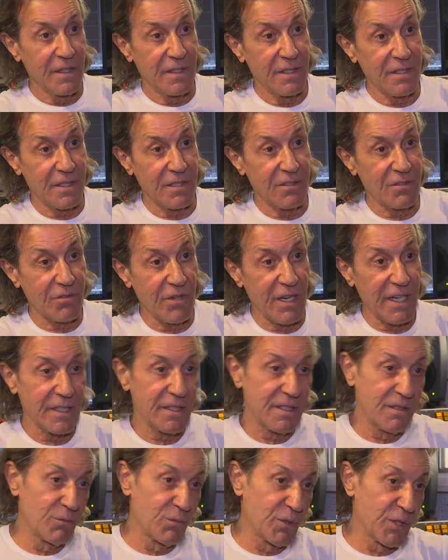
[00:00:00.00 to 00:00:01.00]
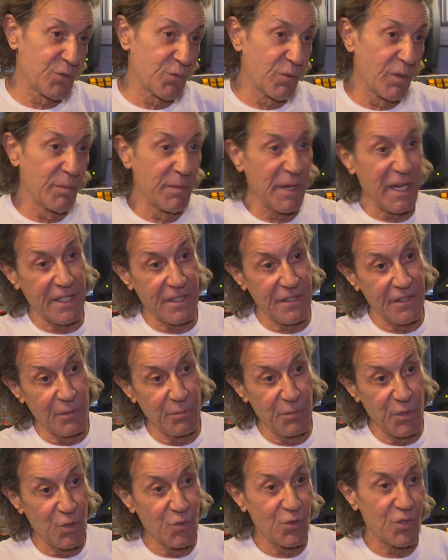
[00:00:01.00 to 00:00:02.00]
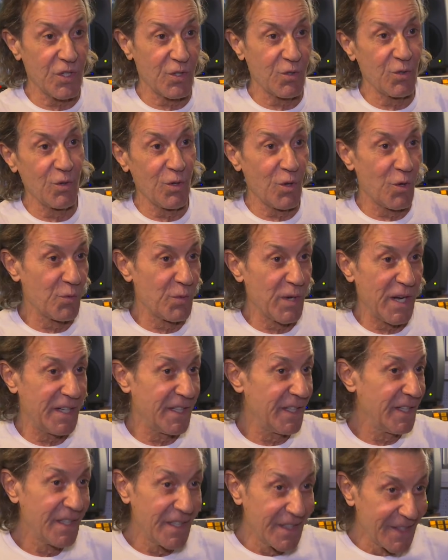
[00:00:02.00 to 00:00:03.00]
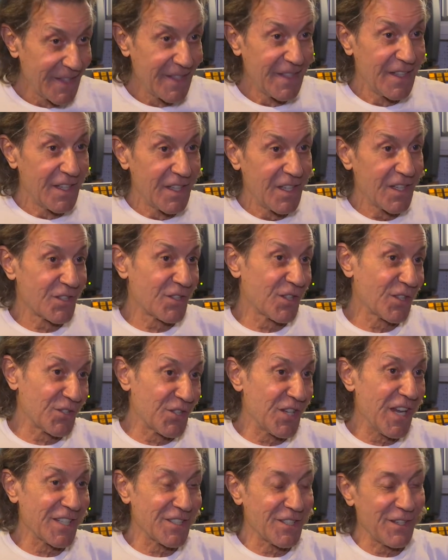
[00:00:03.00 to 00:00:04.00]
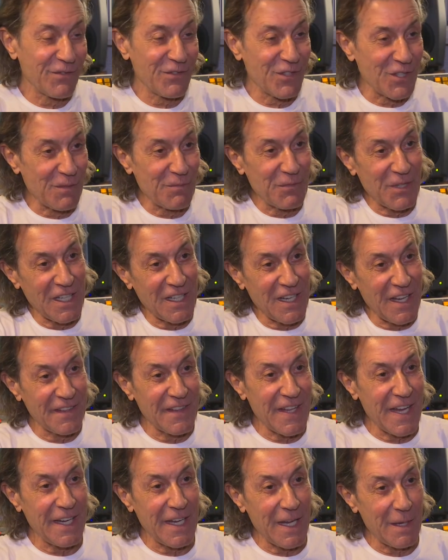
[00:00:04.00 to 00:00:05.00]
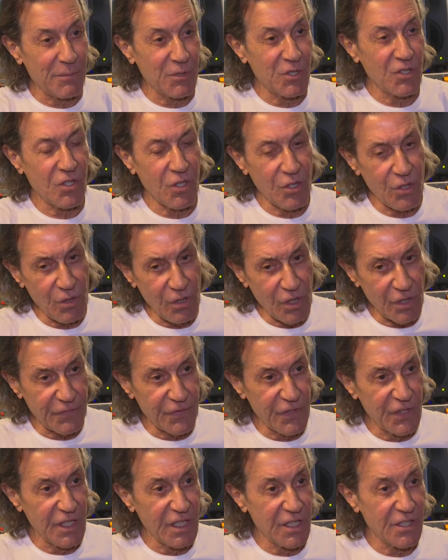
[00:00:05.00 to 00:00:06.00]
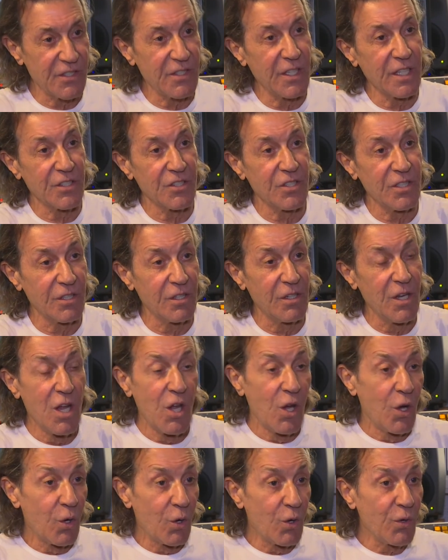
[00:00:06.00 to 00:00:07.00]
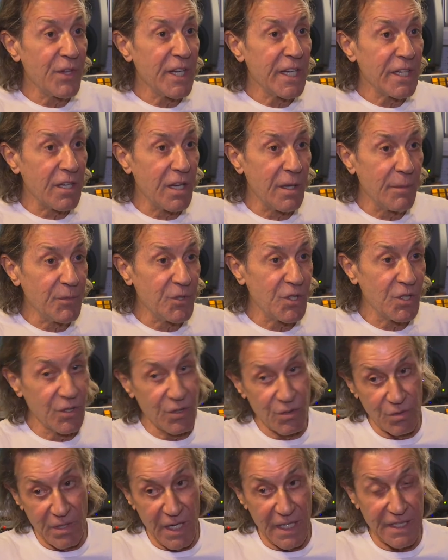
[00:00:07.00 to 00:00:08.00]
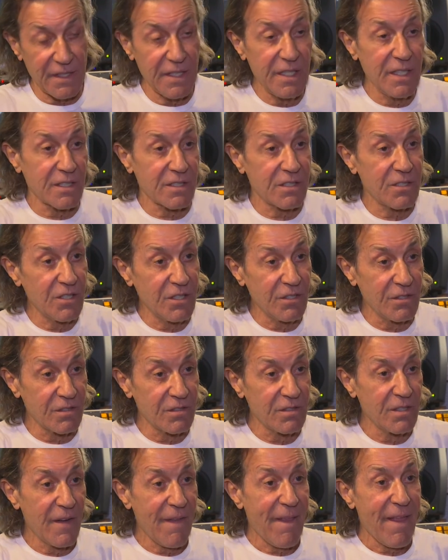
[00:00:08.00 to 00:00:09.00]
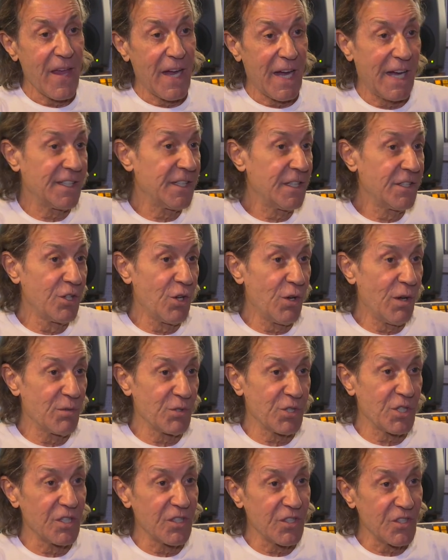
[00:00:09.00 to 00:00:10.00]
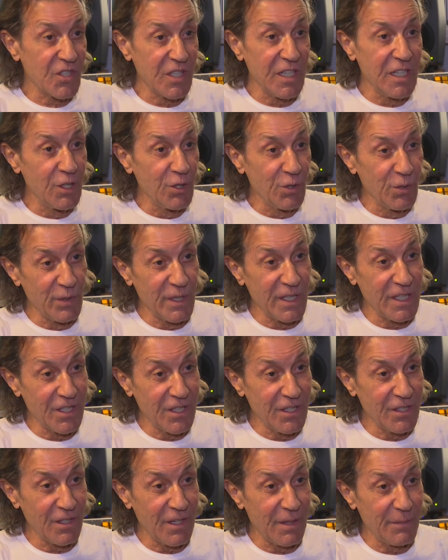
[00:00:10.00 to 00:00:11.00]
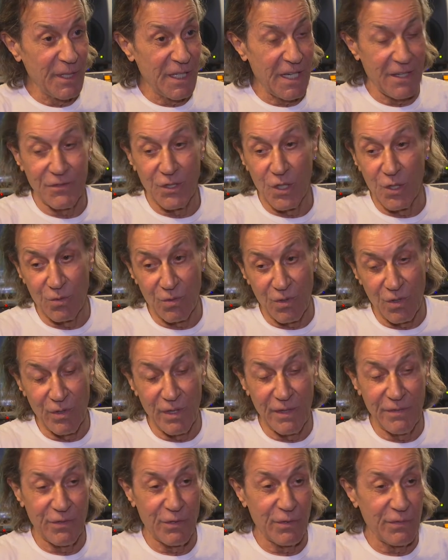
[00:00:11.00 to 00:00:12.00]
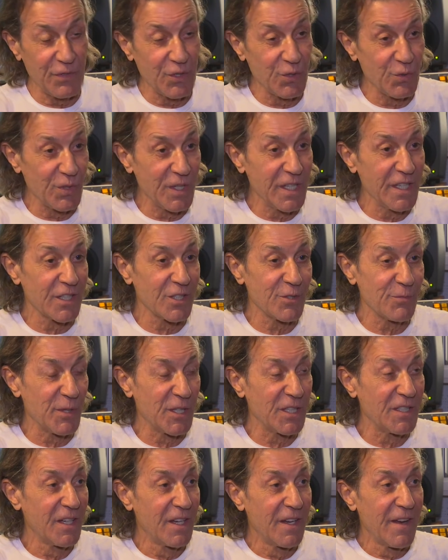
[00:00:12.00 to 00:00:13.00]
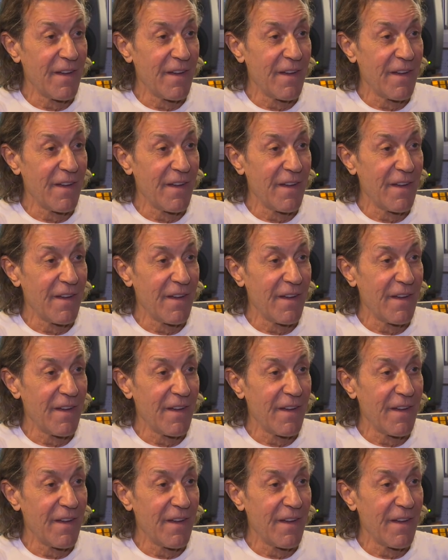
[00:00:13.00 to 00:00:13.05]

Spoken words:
this is great, which will make the musical already mm-hmm. a success if something like that happens. So you look for these things, you know, or they come to you like this, you mm-hmm. know. I didn't know I was going to see Louis, you know. I mean, I've known Louis for a few years, but